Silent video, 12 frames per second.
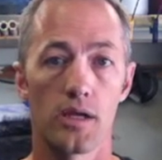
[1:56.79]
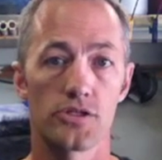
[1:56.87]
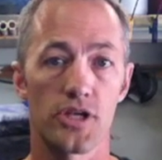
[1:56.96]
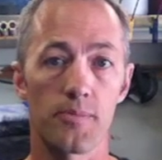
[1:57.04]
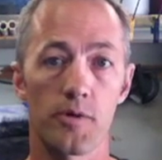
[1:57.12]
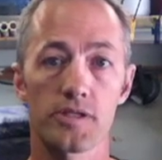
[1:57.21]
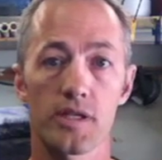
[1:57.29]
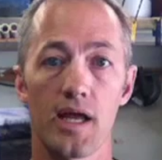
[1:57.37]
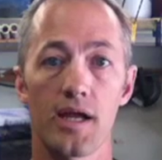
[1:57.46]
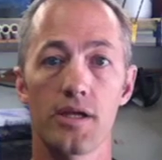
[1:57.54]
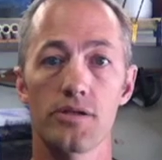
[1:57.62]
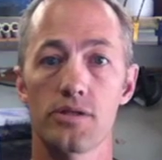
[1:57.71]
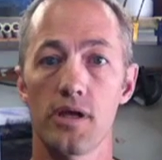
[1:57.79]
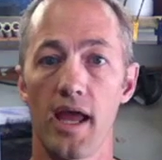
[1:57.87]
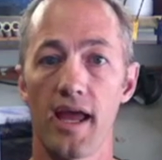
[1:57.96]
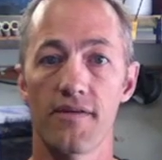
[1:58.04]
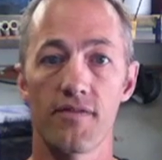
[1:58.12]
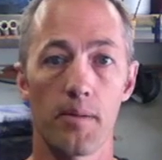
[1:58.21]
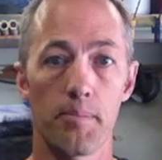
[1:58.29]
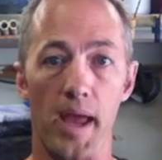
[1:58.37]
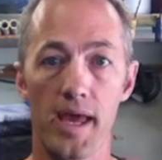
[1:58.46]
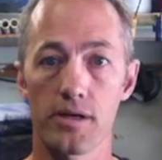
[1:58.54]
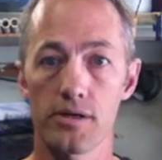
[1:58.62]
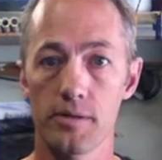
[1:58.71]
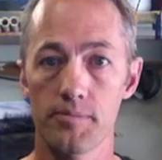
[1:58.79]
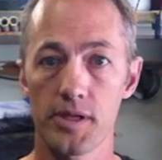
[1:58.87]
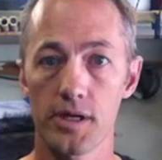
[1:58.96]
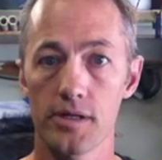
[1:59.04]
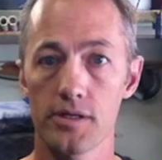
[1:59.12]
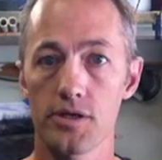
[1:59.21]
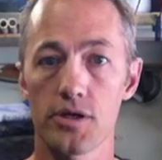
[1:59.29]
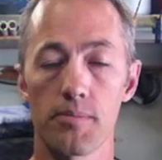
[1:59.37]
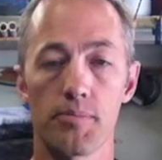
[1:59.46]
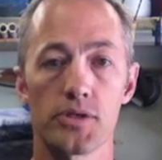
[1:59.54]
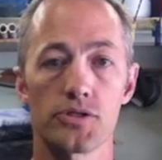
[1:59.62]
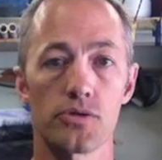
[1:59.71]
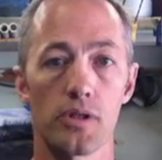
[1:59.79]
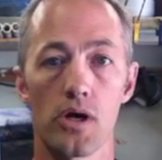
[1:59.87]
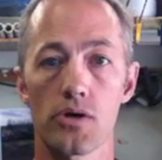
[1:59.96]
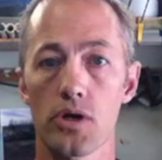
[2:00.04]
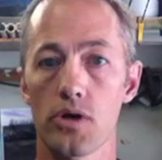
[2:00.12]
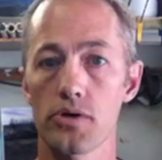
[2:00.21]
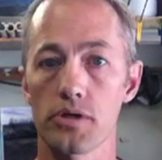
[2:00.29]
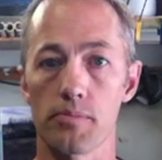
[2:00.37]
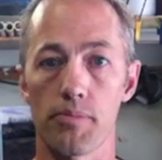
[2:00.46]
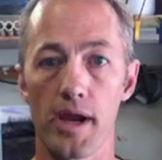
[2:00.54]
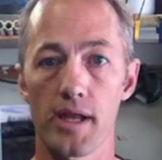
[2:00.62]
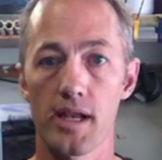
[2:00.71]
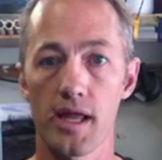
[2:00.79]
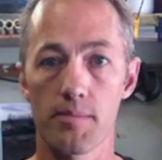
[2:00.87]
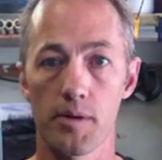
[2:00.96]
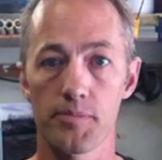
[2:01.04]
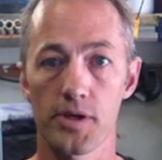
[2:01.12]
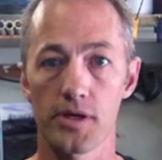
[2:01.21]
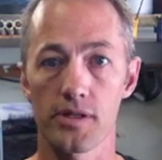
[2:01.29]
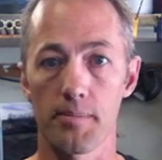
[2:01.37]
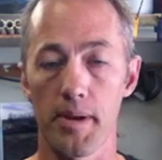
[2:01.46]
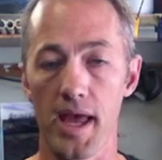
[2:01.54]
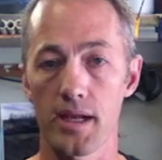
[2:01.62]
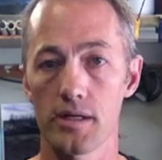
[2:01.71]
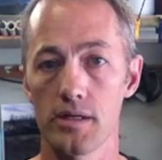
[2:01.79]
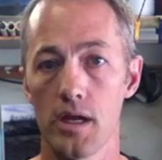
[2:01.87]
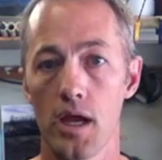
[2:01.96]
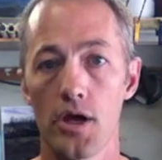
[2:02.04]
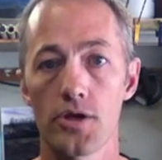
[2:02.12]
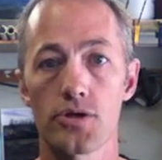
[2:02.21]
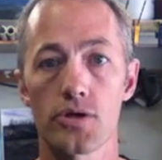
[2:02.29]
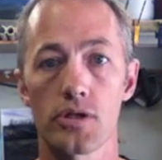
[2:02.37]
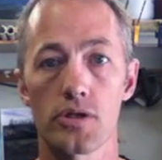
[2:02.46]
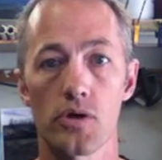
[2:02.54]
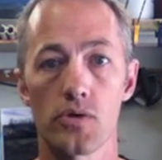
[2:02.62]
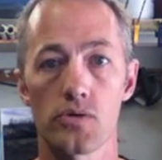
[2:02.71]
Shapeways allow you to have a banner up there. You can put your logo, your brand name up there in the banner. You can